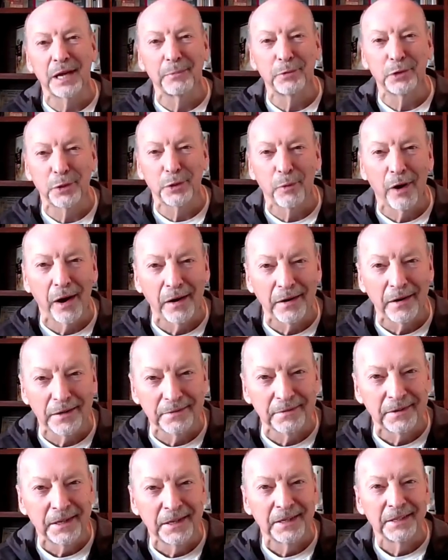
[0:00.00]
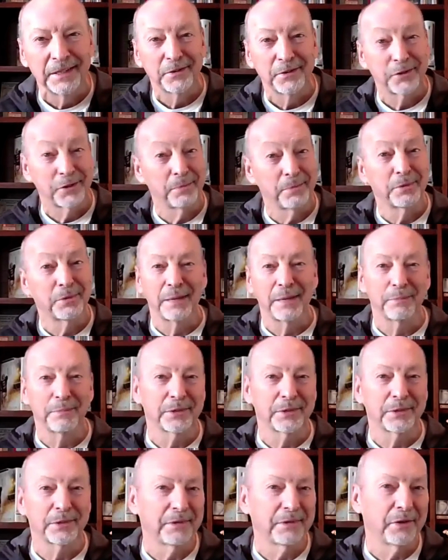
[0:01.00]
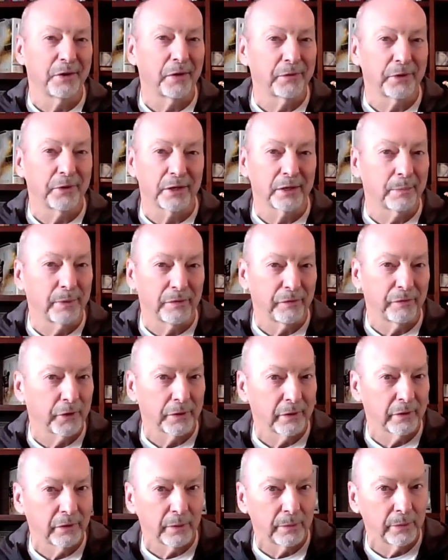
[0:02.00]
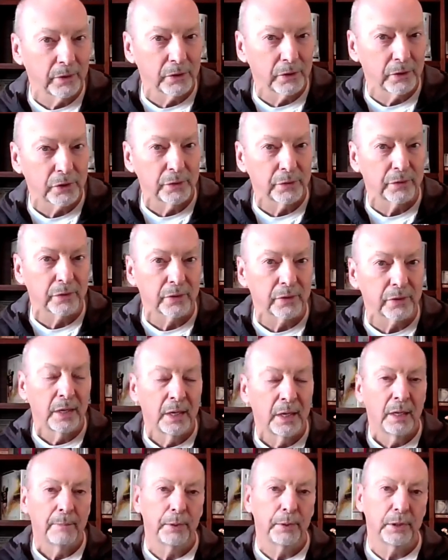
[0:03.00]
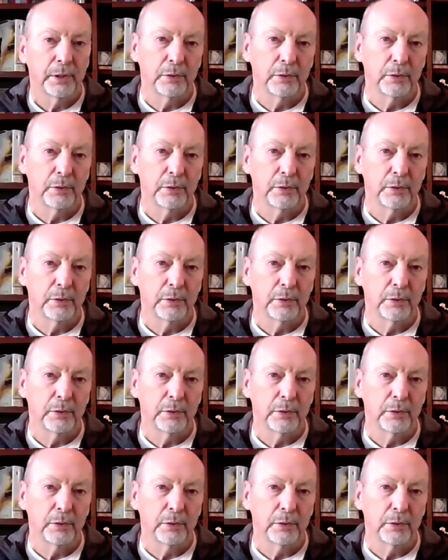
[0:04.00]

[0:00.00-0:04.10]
sometimes you are, and sometimes nothing could be further from the truth.